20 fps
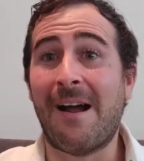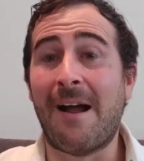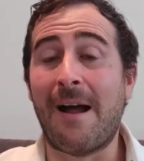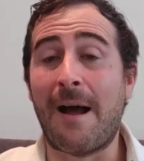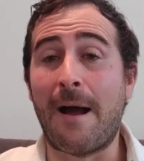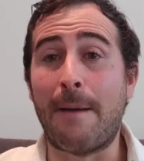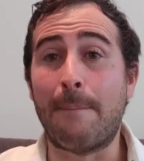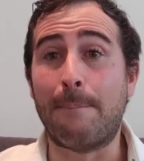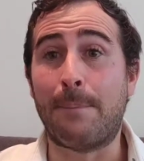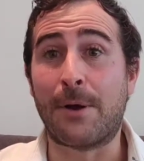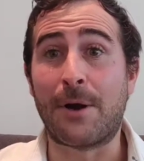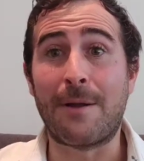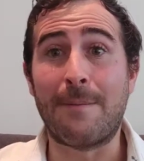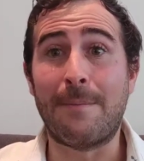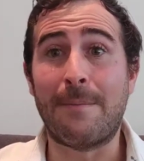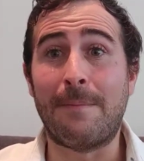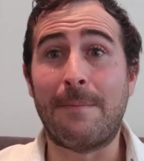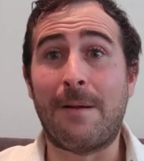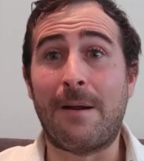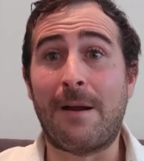Uh, but
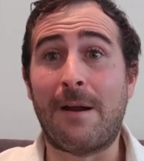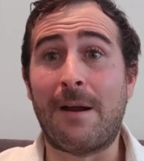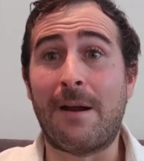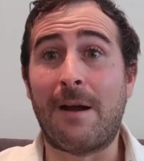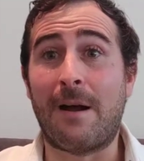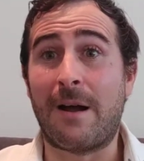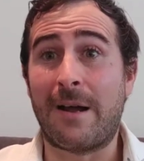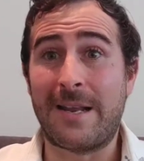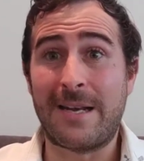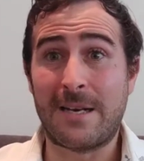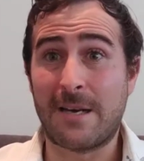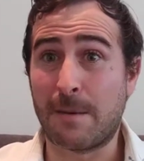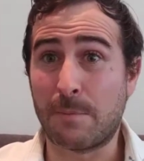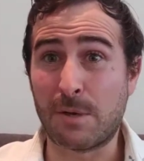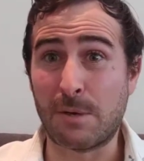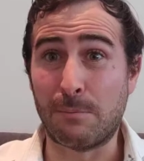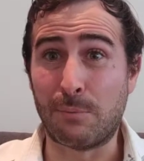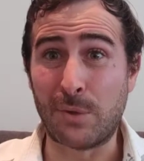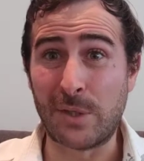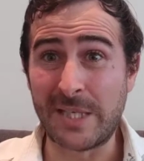I'm uh, I ended
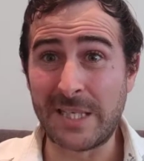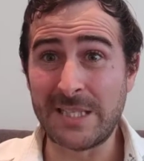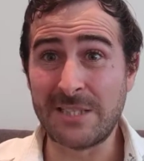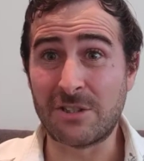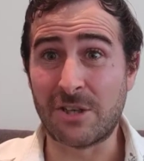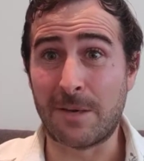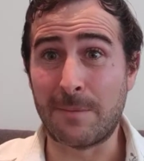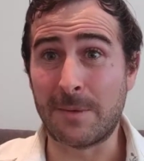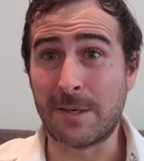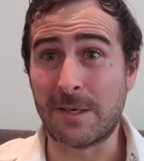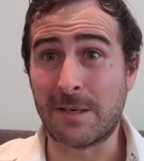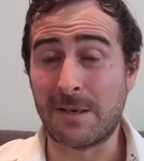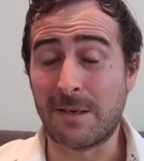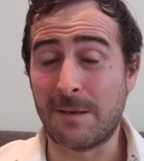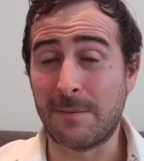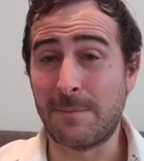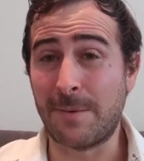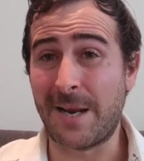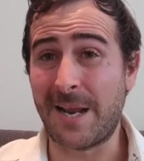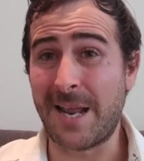up completing Diamond
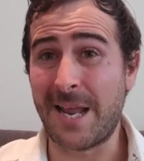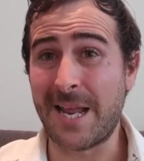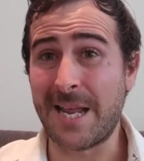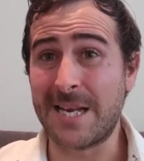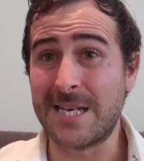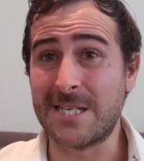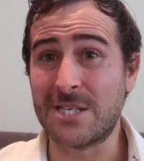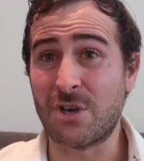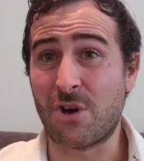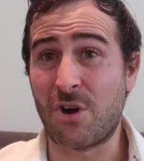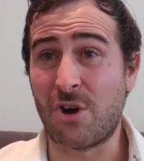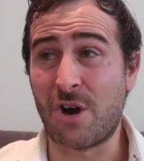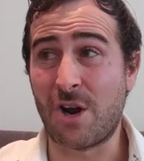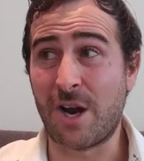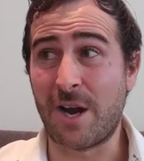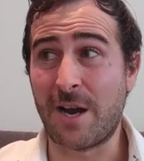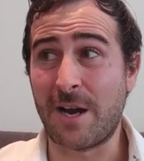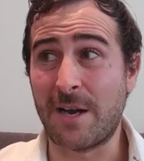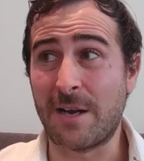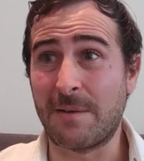Club, and
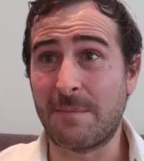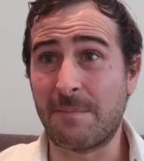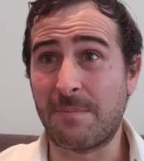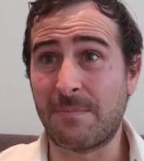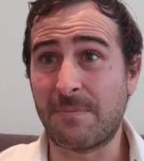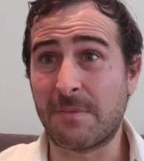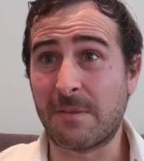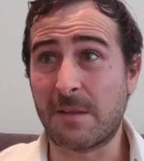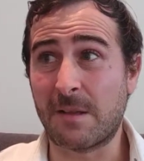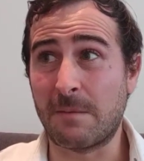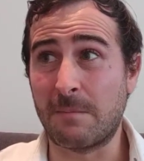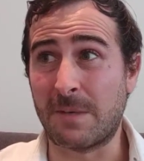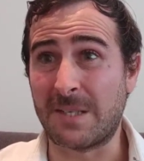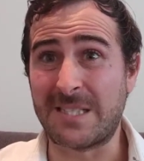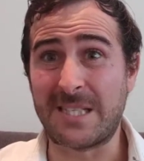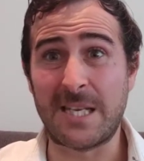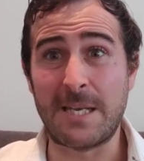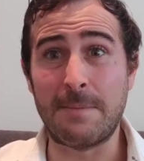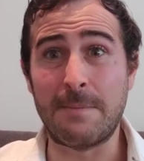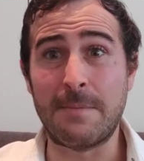I my
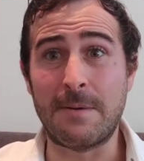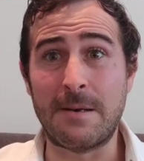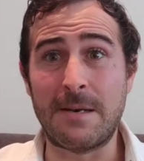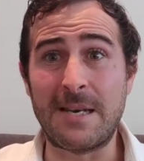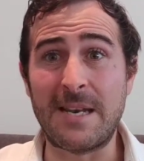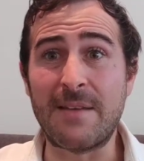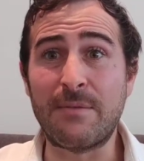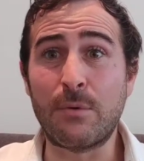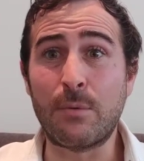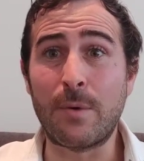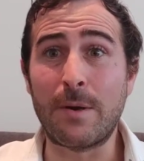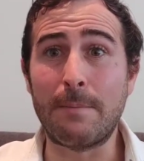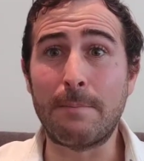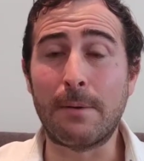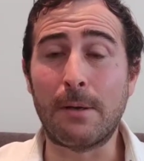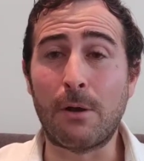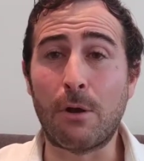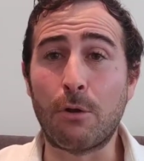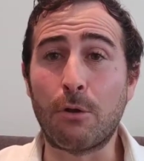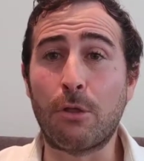team never went
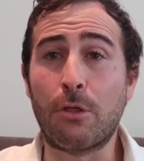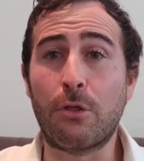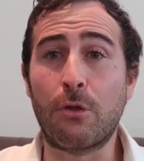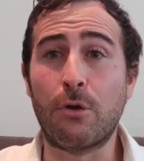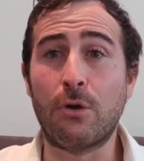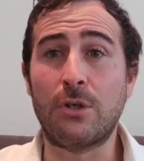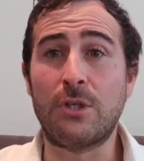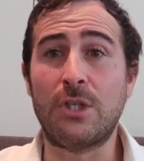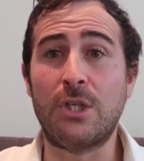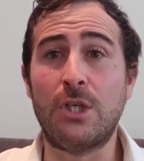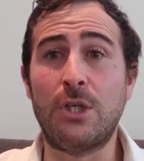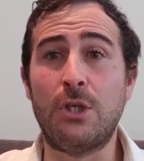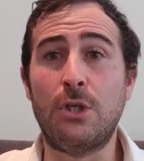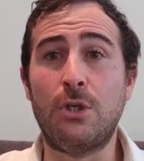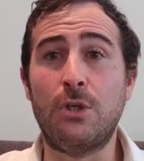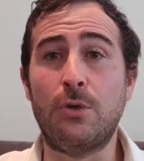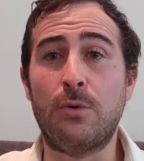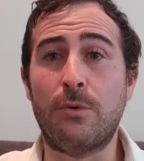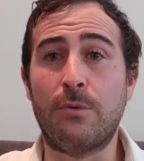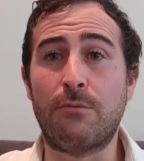below 30
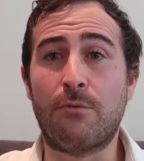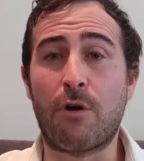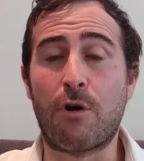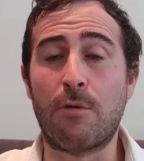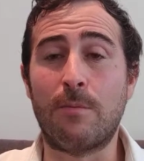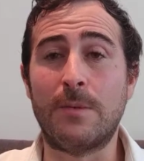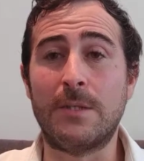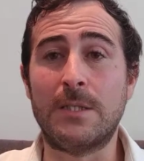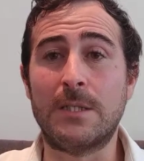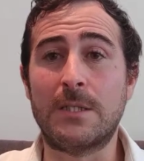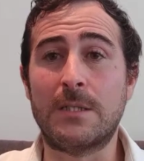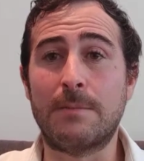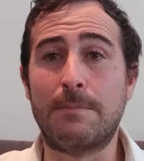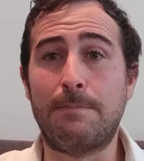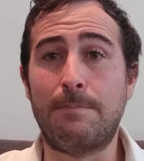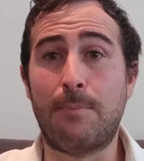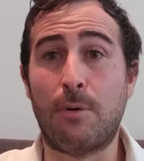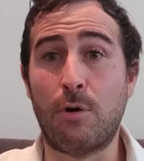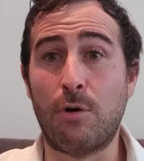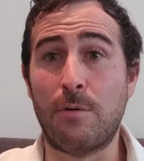new enrolments
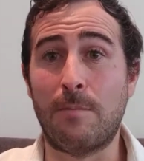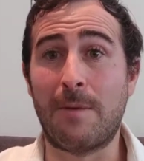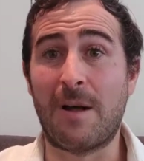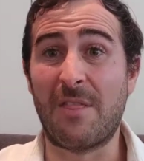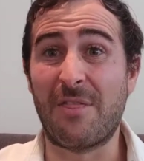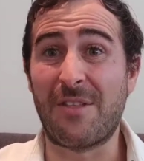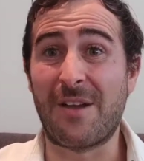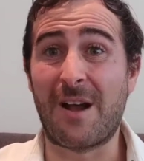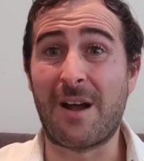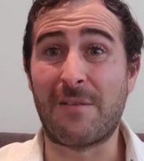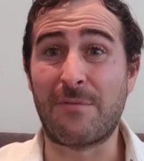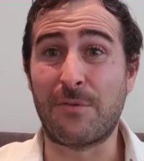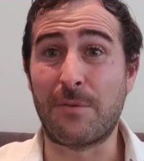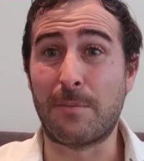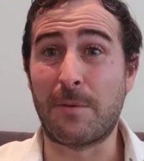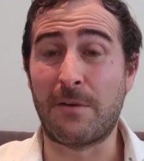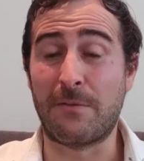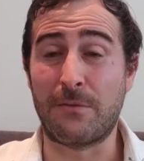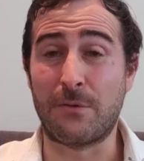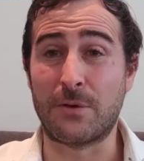per month
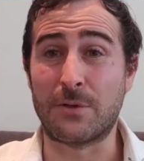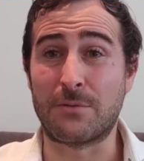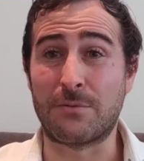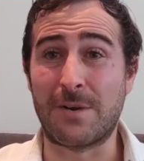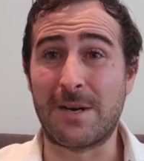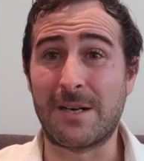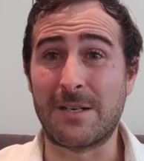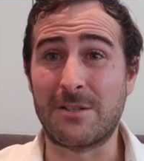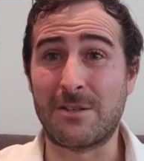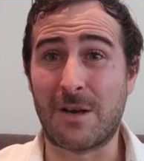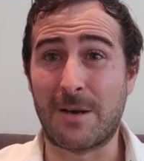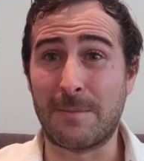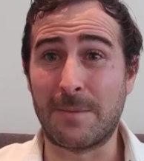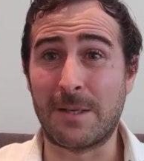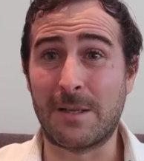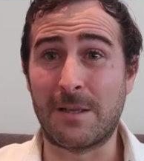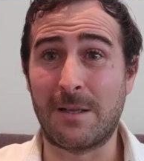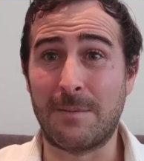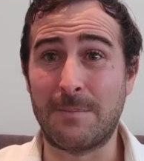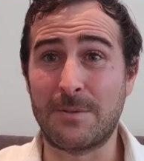after my first round of
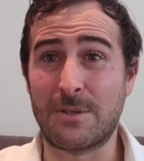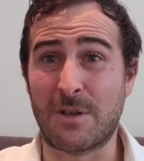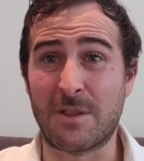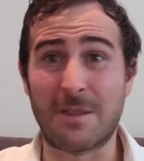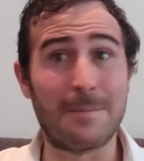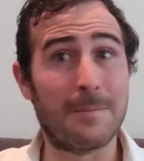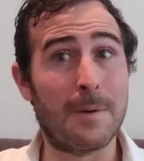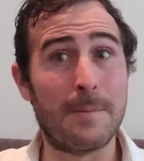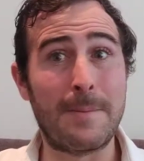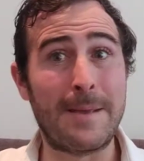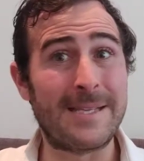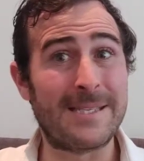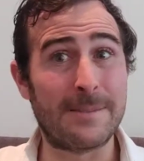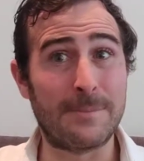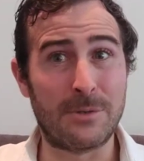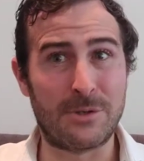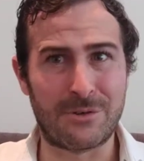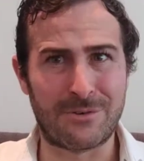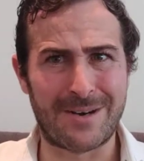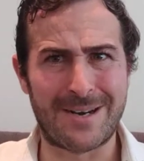Diamond Club. So the
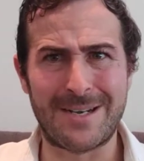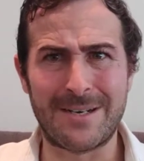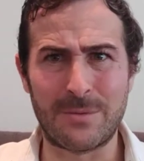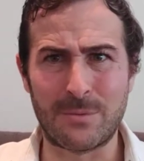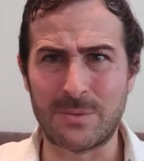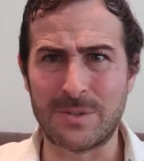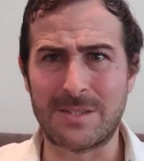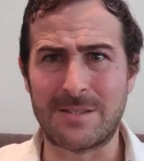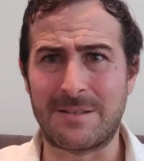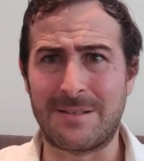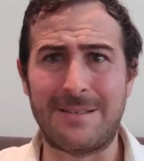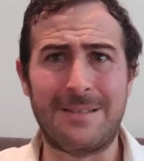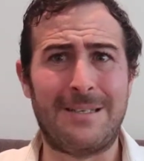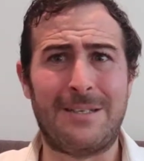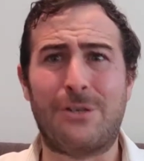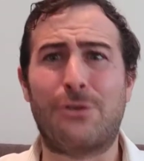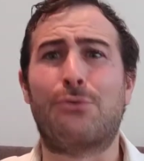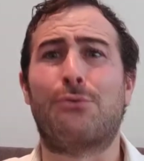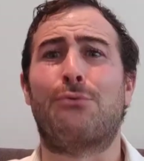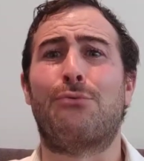momentum created was
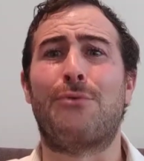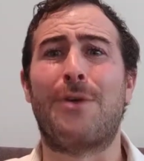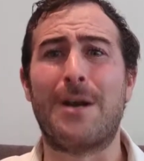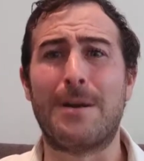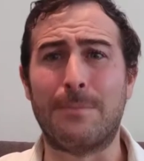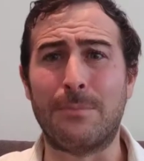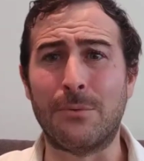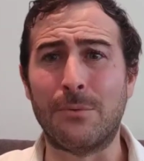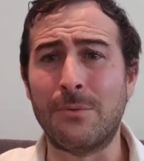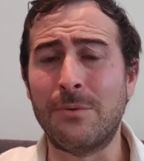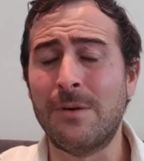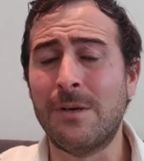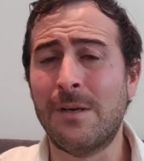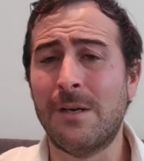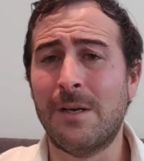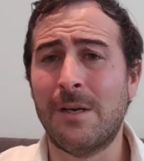incredible.